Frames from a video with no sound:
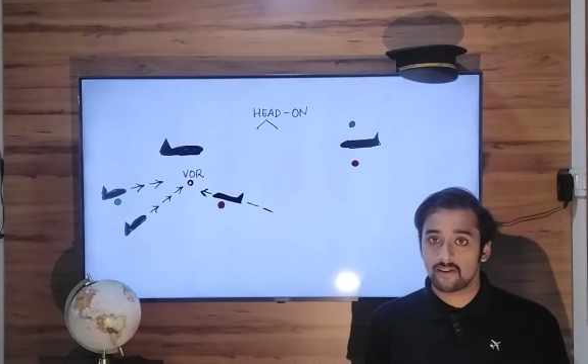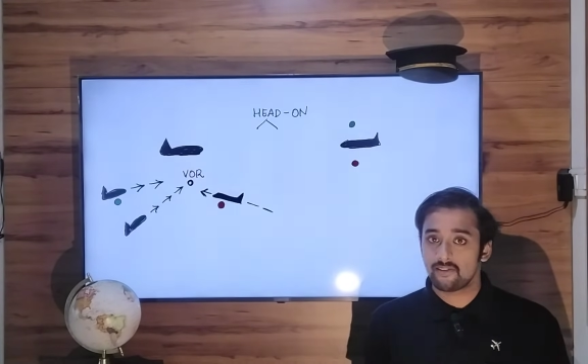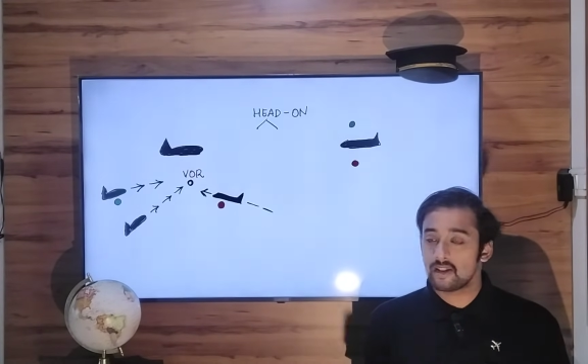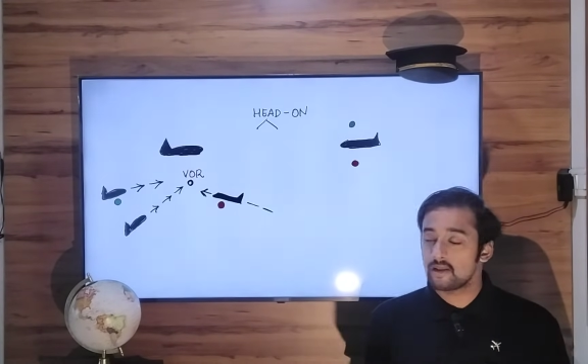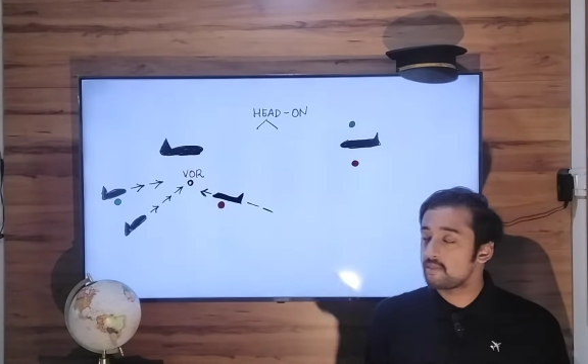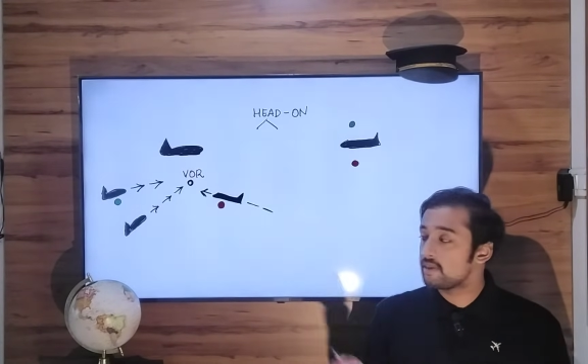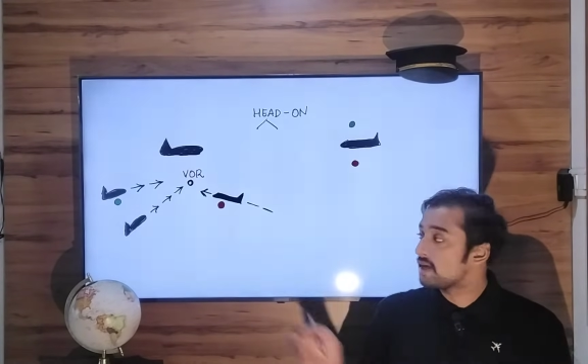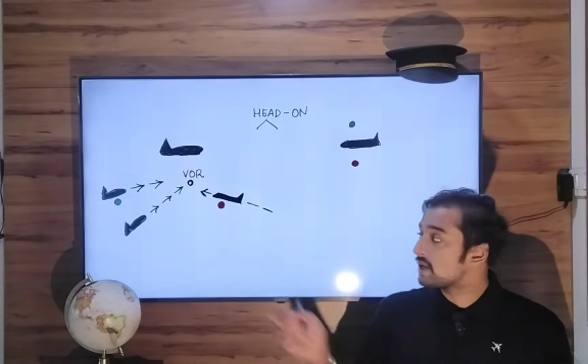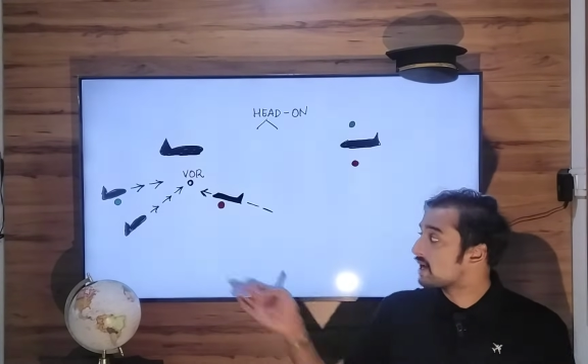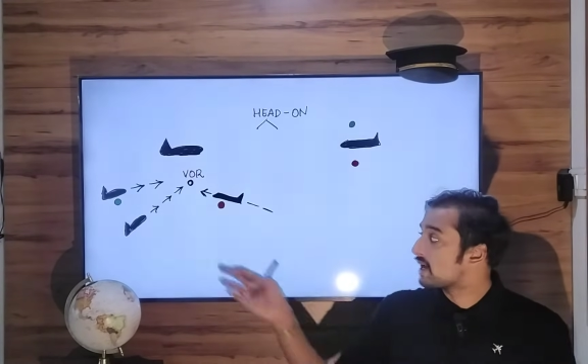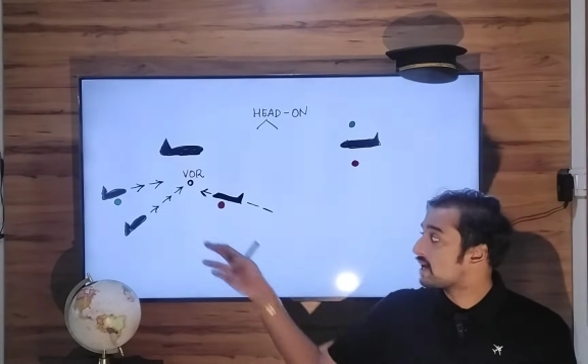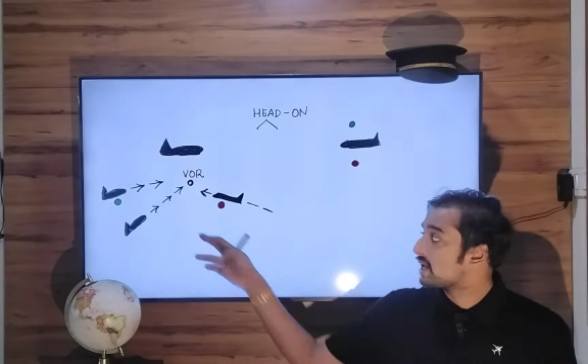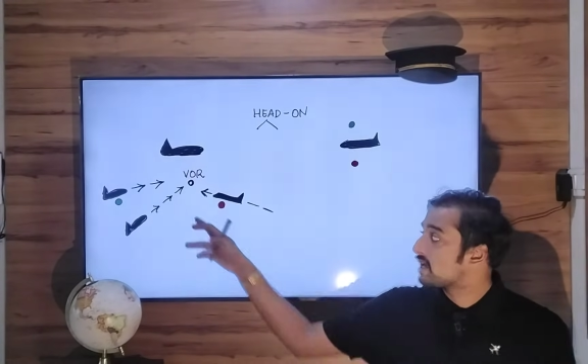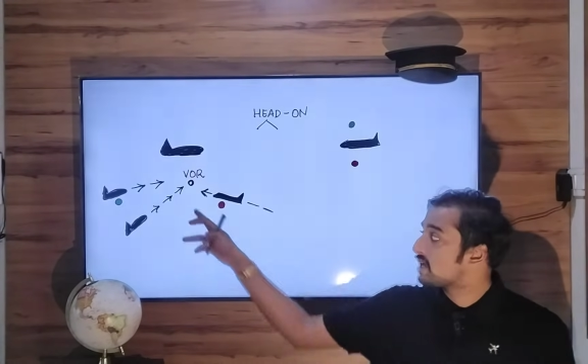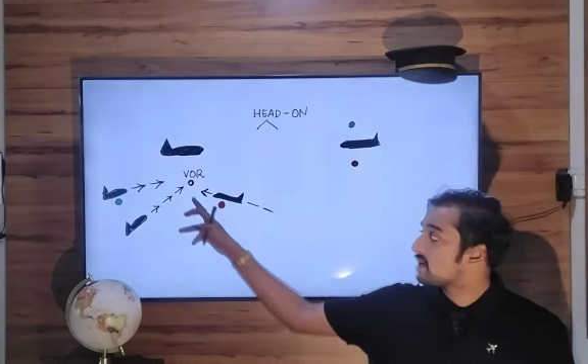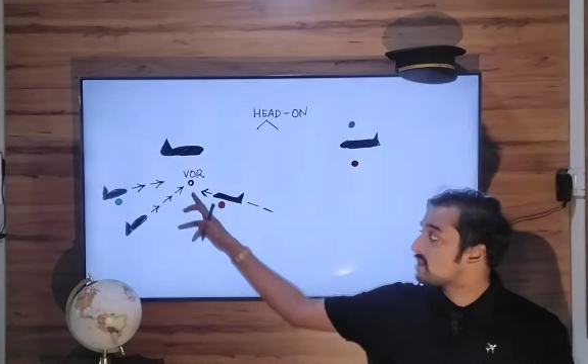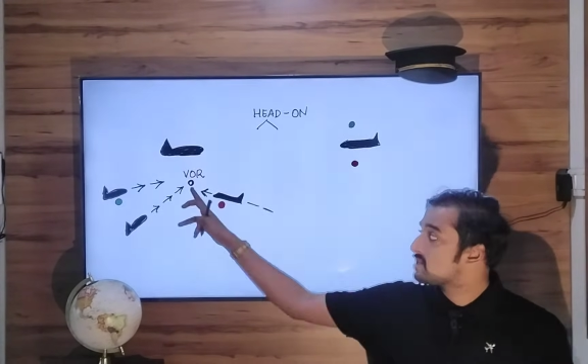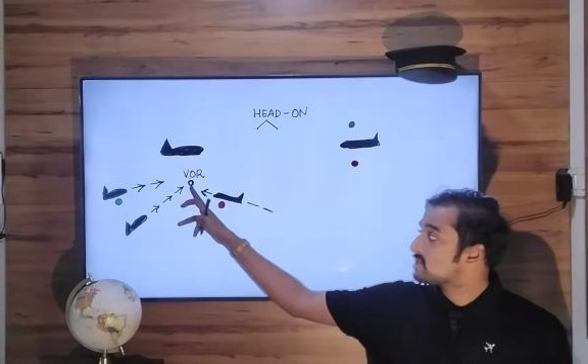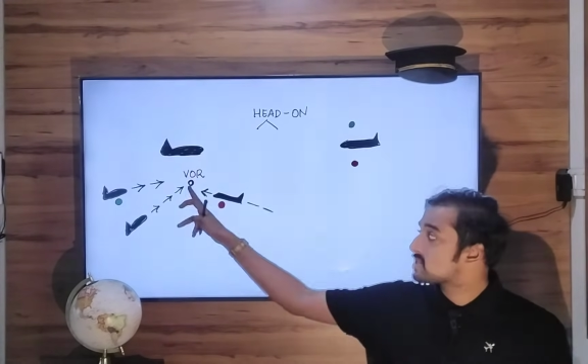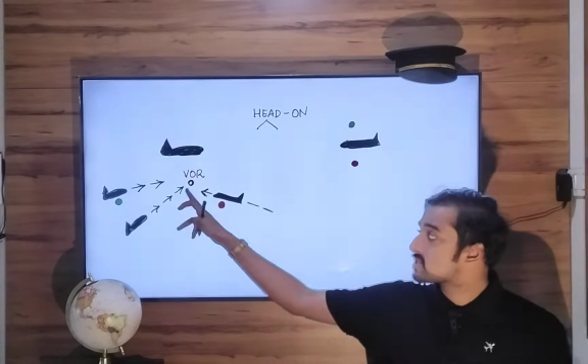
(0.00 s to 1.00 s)
will be
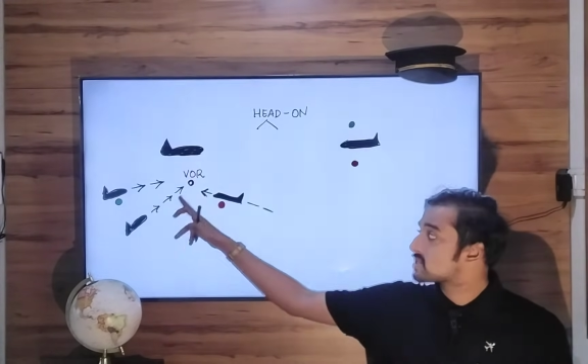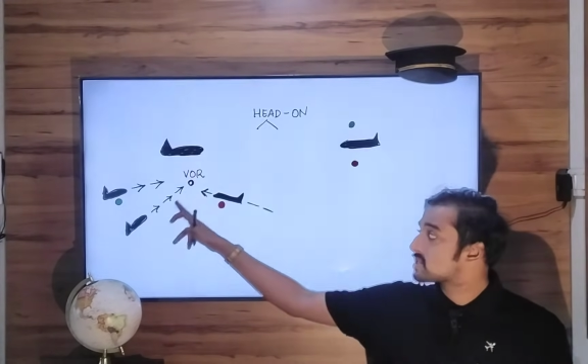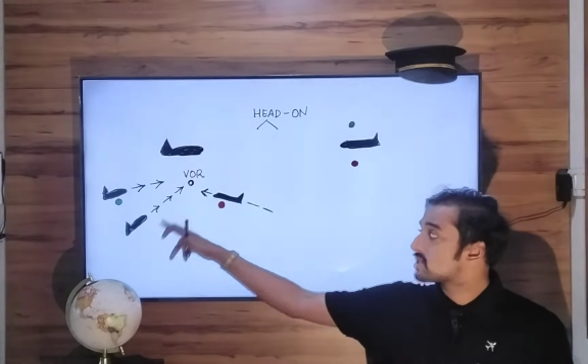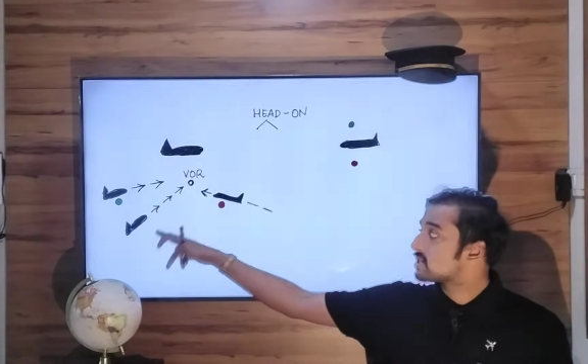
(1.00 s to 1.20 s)
radials